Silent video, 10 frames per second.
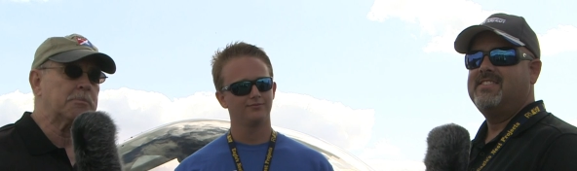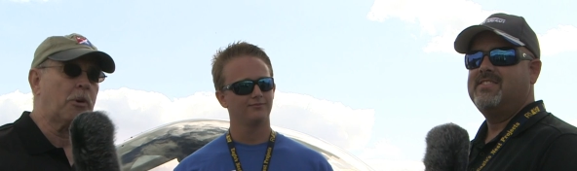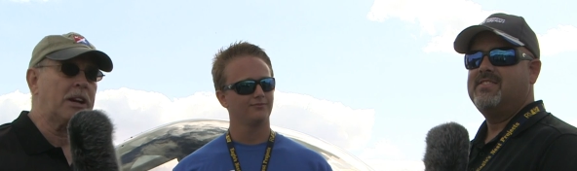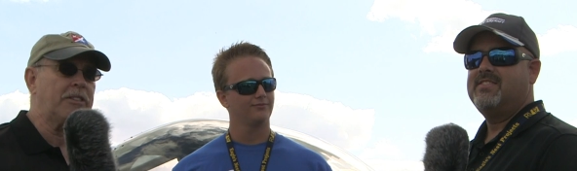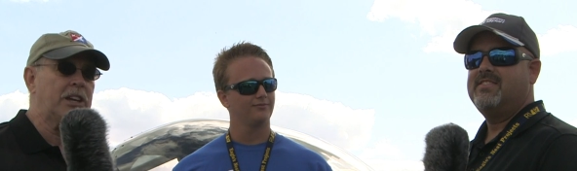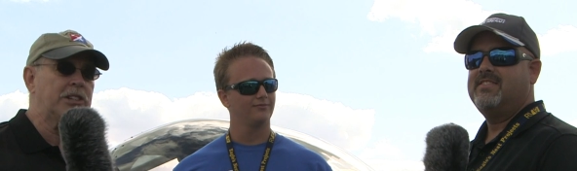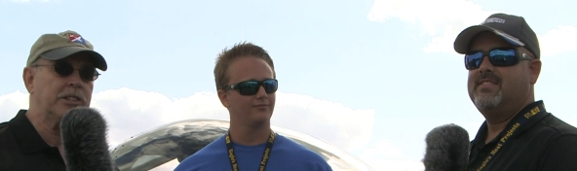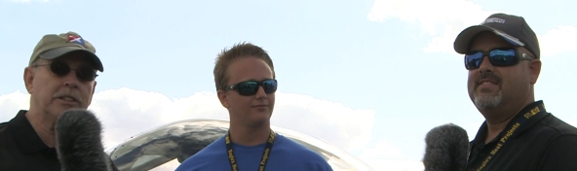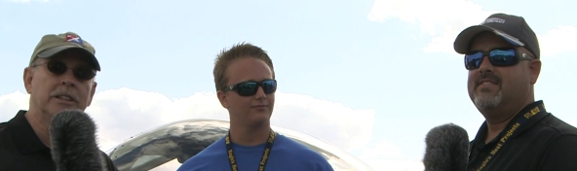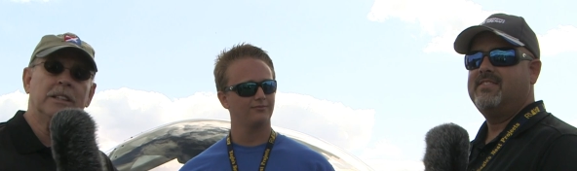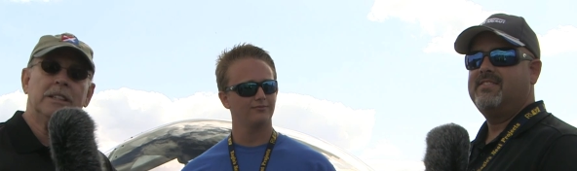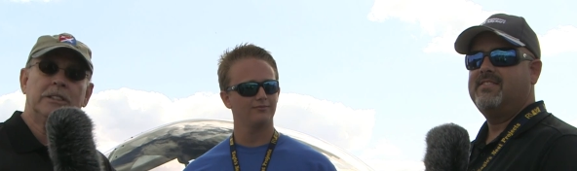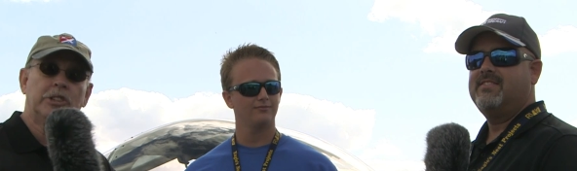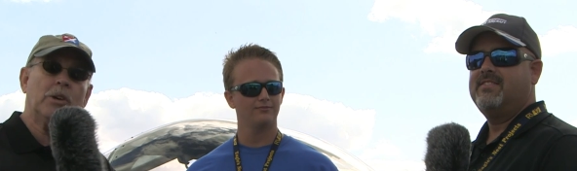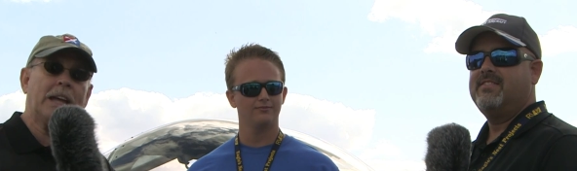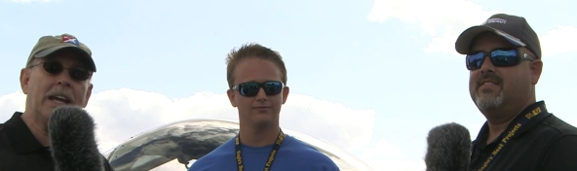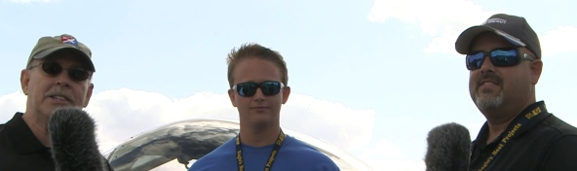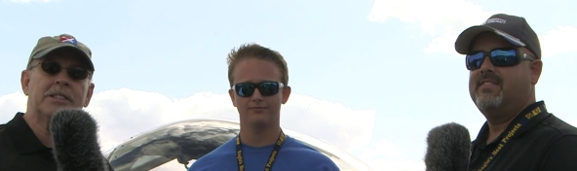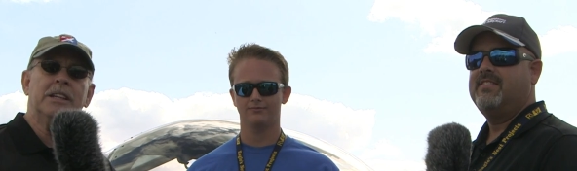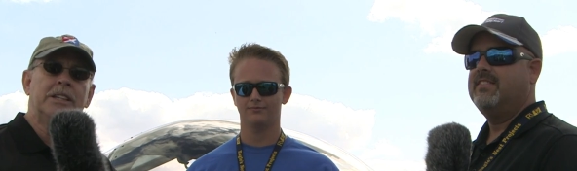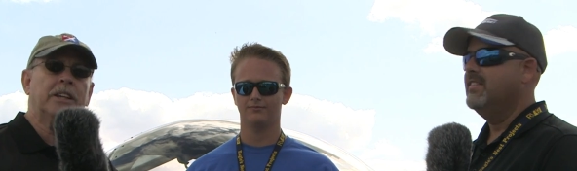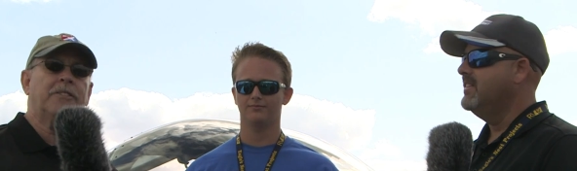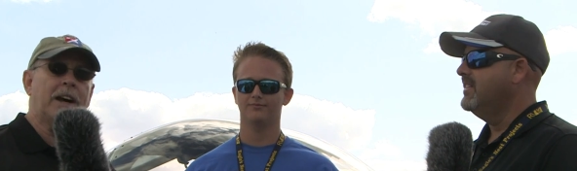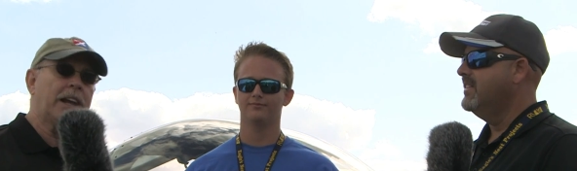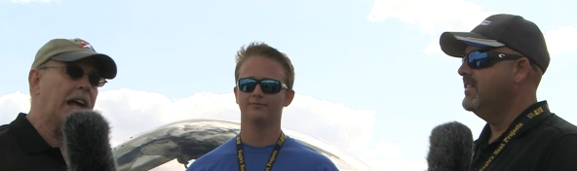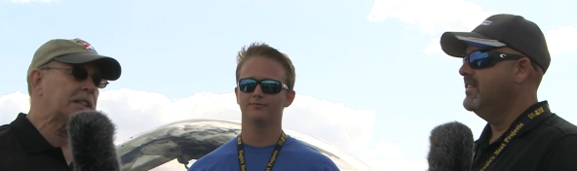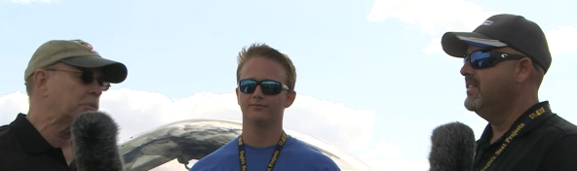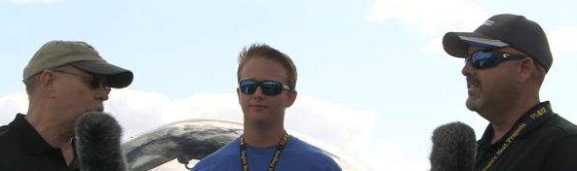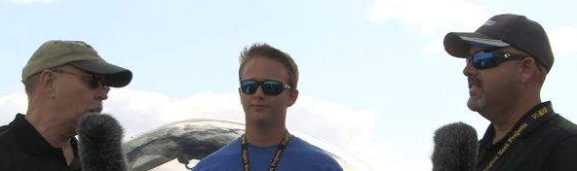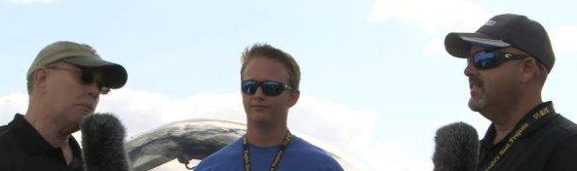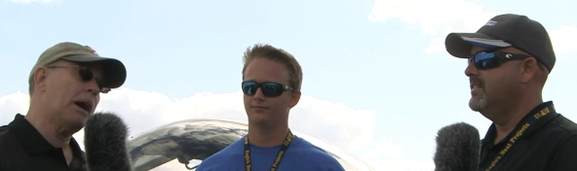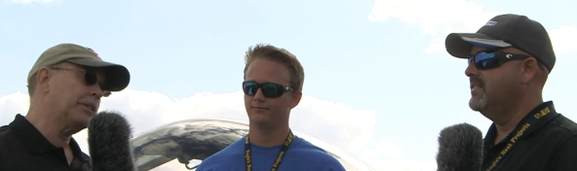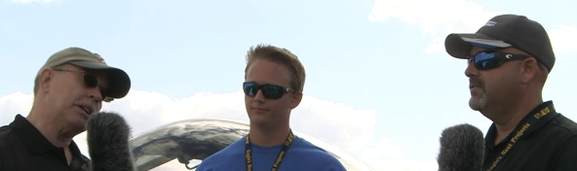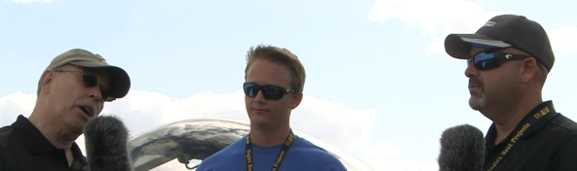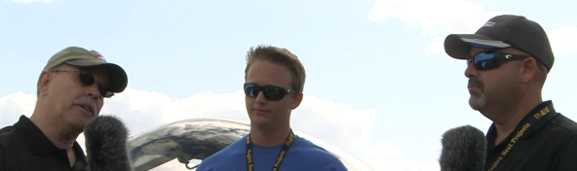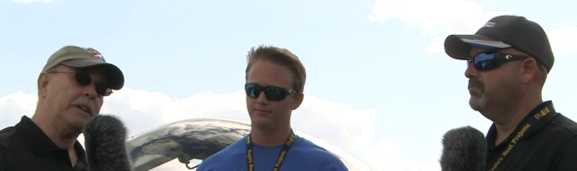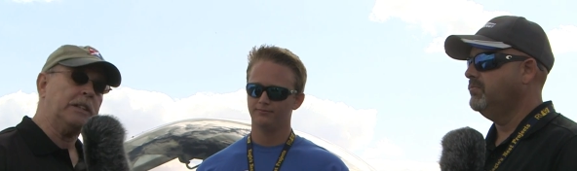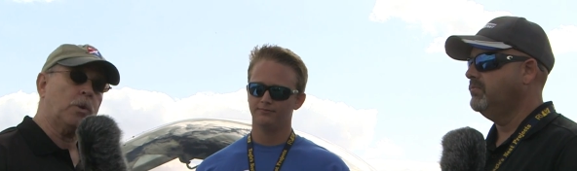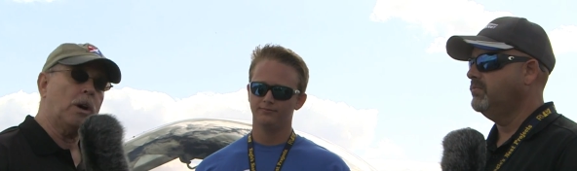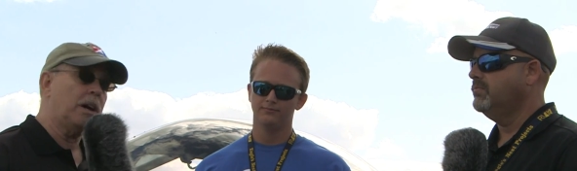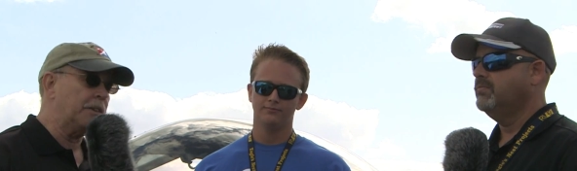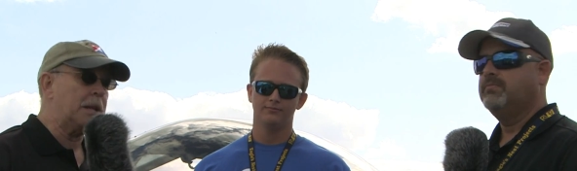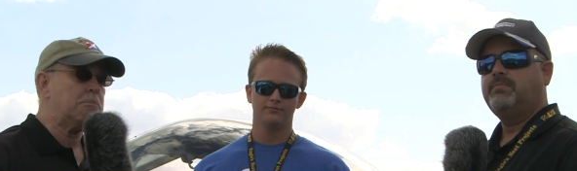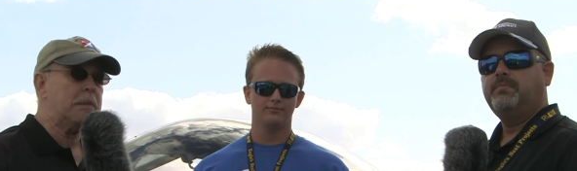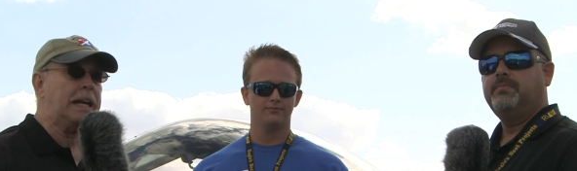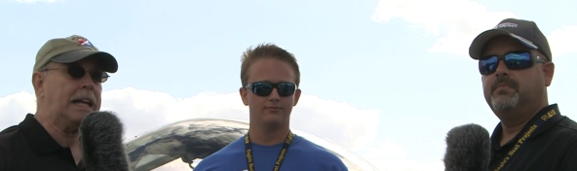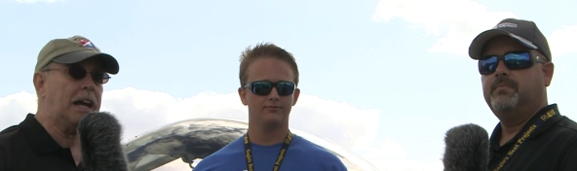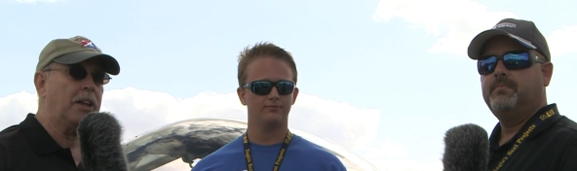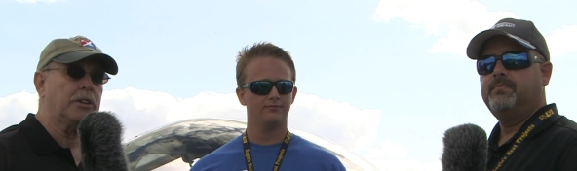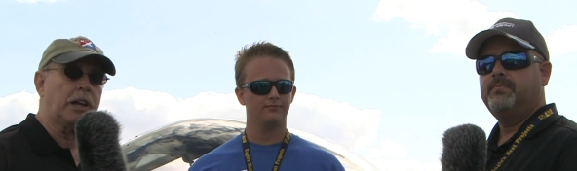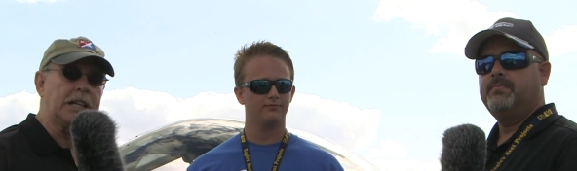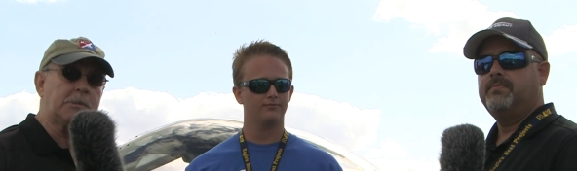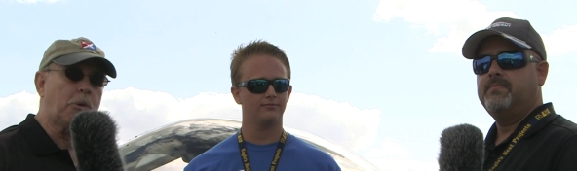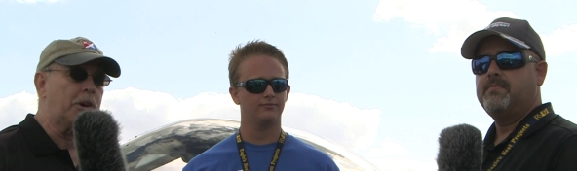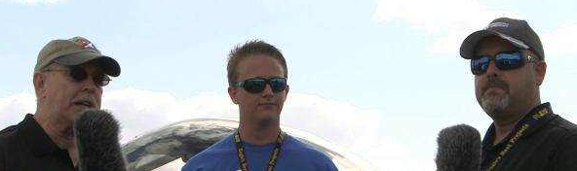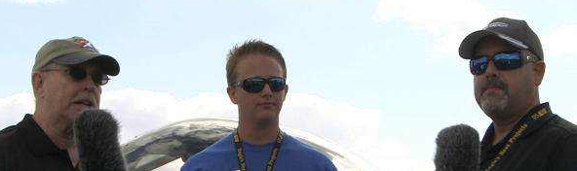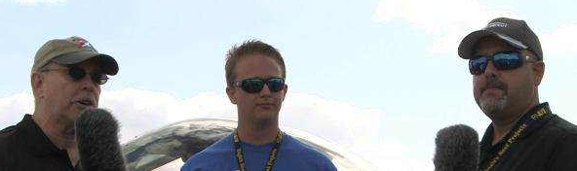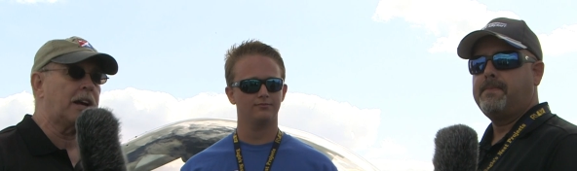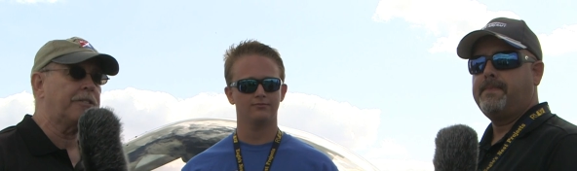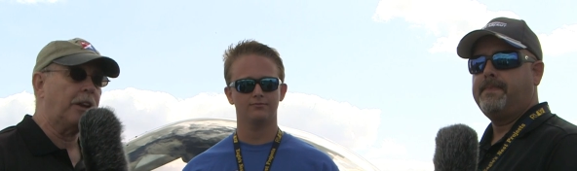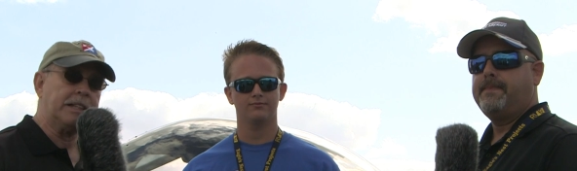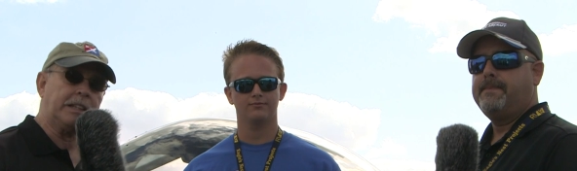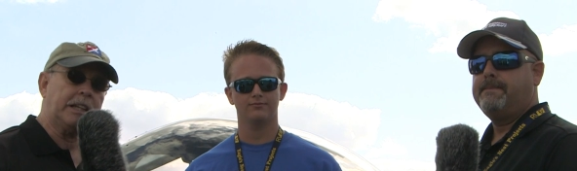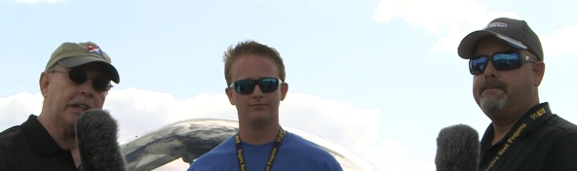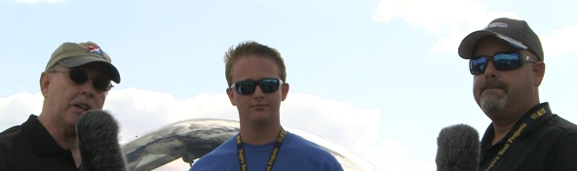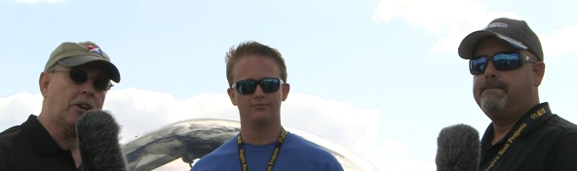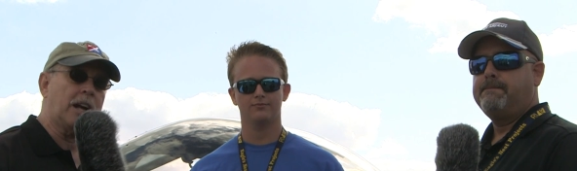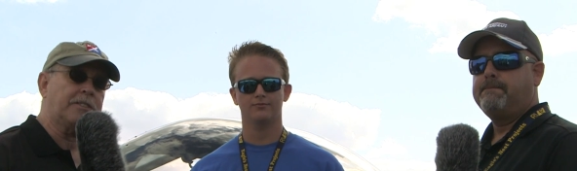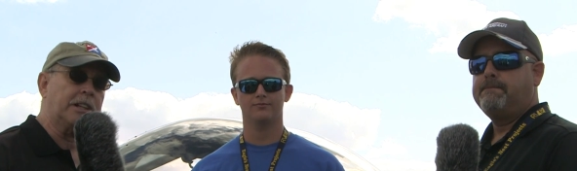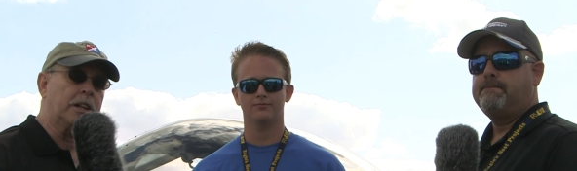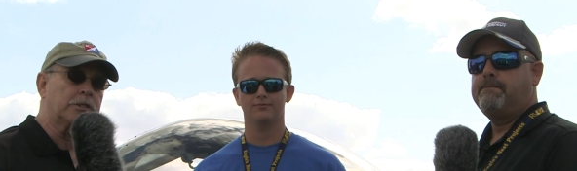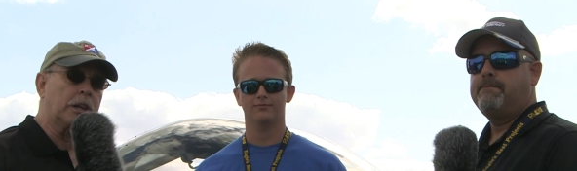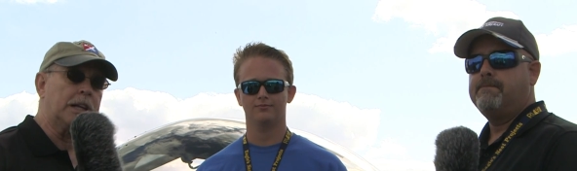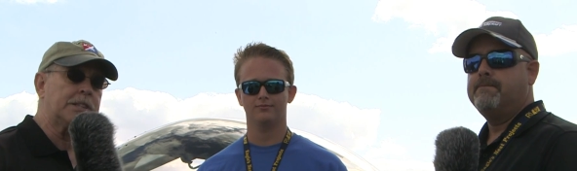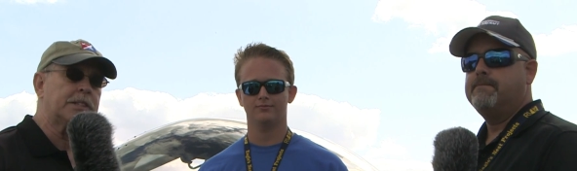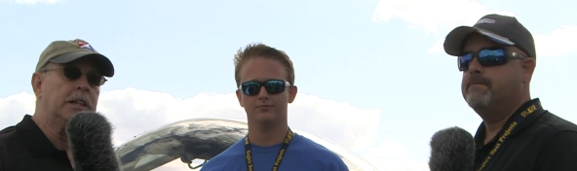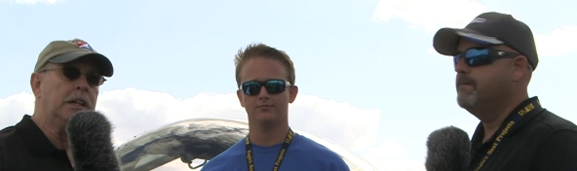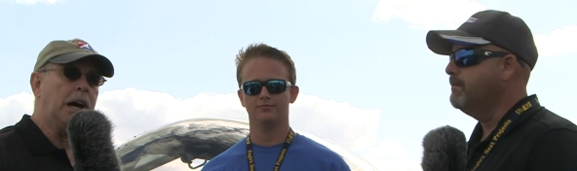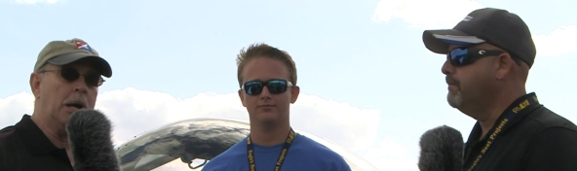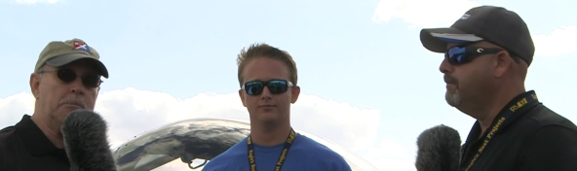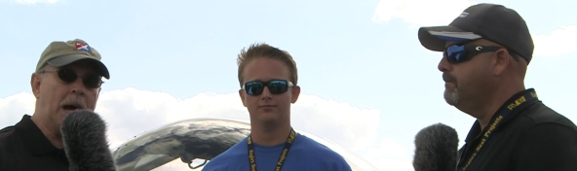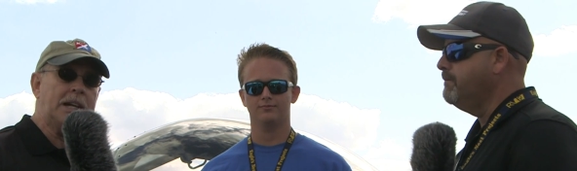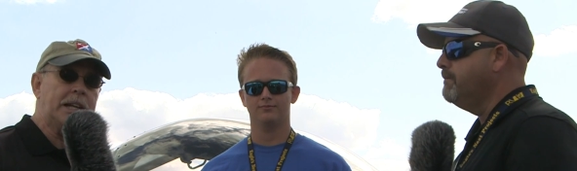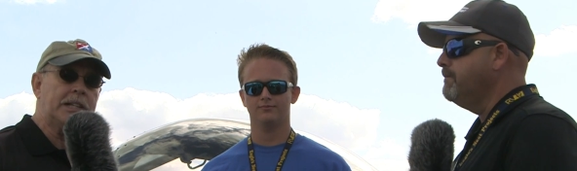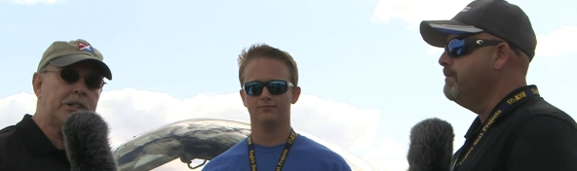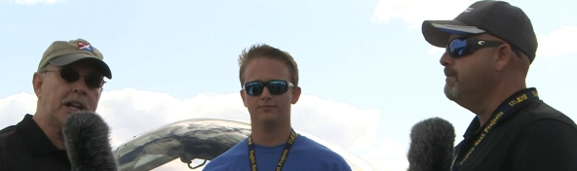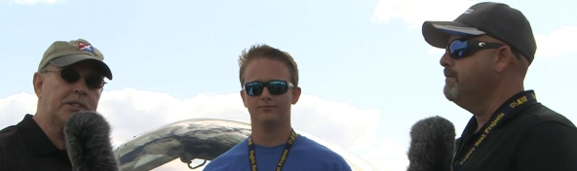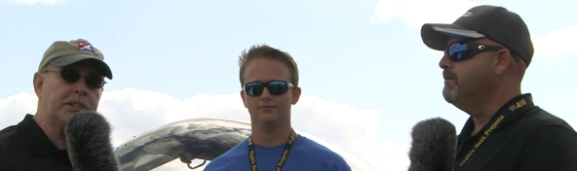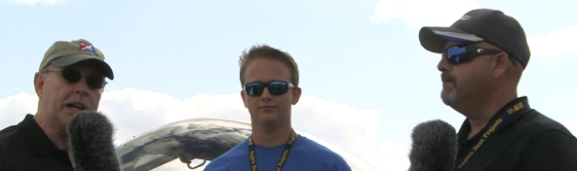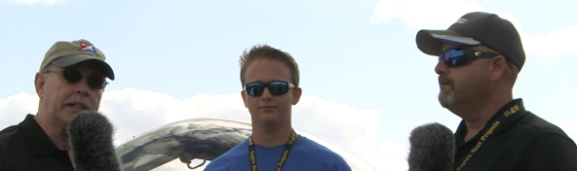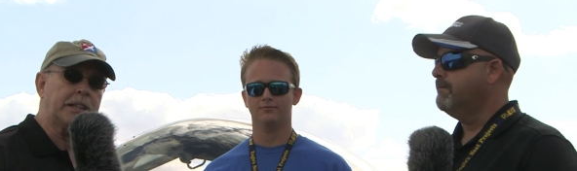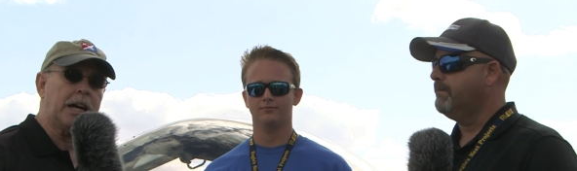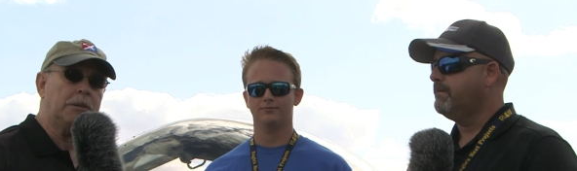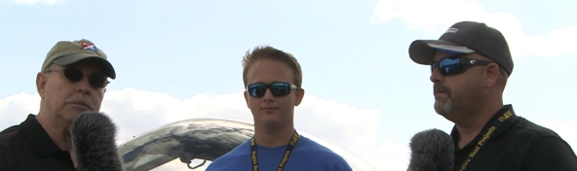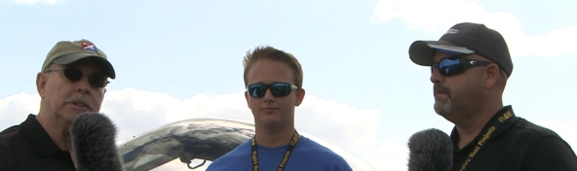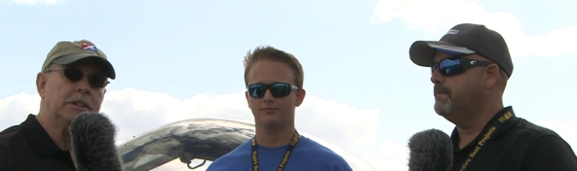Speaker 1: Sport Aviation showcase. You can find lots more about the RV-12 and many other light sport aircraft like kit aircraft and ultralights on ByDanJohnson.com.